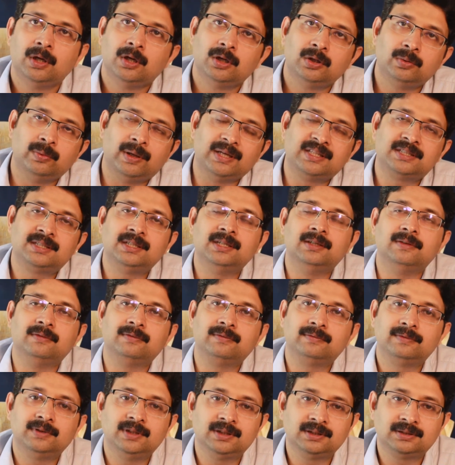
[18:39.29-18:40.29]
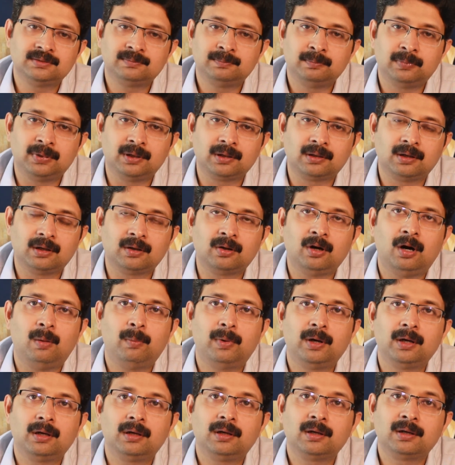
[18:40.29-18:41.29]
to achieve this particular
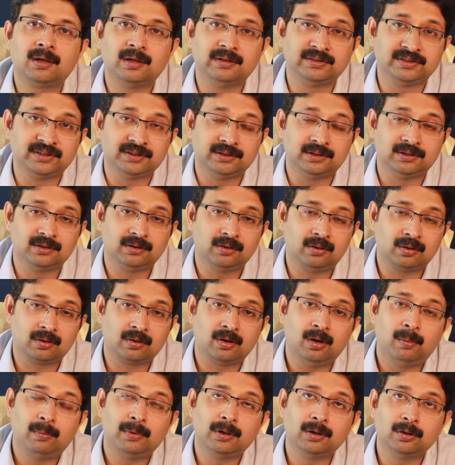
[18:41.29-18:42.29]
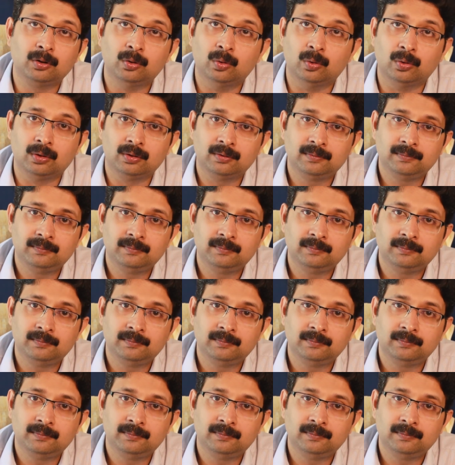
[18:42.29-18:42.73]
common concern or common goal.